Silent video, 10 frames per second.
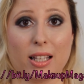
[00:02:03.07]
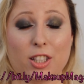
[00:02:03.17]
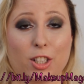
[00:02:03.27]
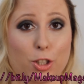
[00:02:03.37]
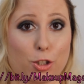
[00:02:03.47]
It's
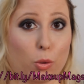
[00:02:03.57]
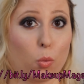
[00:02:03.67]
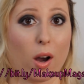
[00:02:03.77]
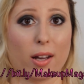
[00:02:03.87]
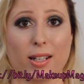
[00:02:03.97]
a digital
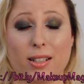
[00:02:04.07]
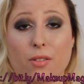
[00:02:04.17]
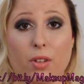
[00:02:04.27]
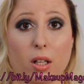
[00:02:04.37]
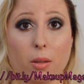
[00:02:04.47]
one and it's
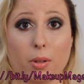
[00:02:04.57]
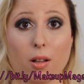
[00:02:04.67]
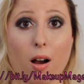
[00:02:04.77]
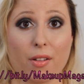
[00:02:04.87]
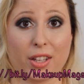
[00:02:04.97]
available
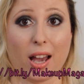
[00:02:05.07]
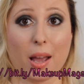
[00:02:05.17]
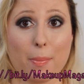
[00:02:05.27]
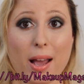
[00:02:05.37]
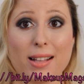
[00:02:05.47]
on the
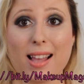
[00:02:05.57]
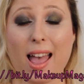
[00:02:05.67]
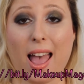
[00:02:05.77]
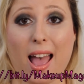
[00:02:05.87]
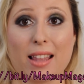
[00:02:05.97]
iPad,
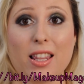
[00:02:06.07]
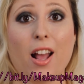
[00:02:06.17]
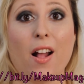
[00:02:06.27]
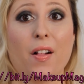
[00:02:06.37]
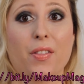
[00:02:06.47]
and
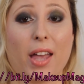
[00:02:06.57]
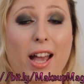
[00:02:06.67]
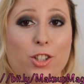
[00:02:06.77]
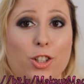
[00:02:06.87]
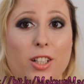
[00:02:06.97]

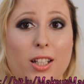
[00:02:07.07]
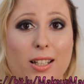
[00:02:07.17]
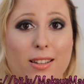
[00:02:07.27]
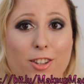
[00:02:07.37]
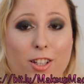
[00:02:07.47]

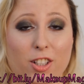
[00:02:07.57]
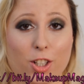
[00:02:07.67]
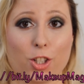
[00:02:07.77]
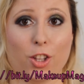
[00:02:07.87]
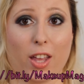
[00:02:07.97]
actually the
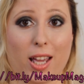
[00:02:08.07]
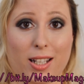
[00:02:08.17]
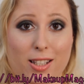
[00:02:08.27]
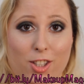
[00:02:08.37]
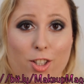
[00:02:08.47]
edition that
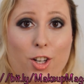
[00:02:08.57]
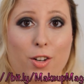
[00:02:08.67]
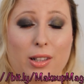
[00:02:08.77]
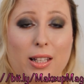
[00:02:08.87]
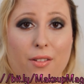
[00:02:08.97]
is
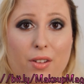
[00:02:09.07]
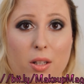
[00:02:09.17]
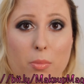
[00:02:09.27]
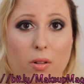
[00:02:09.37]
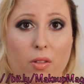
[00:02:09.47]
currently
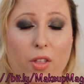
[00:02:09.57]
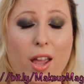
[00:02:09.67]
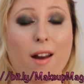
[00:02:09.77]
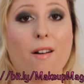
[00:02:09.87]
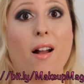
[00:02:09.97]
available
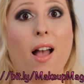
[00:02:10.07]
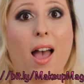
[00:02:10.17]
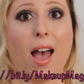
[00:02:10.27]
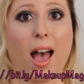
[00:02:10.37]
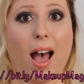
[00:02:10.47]
there
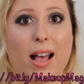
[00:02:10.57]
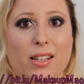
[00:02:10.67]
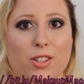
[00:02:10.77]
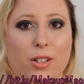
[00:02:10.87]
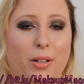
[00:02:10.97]

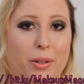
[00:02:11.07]
has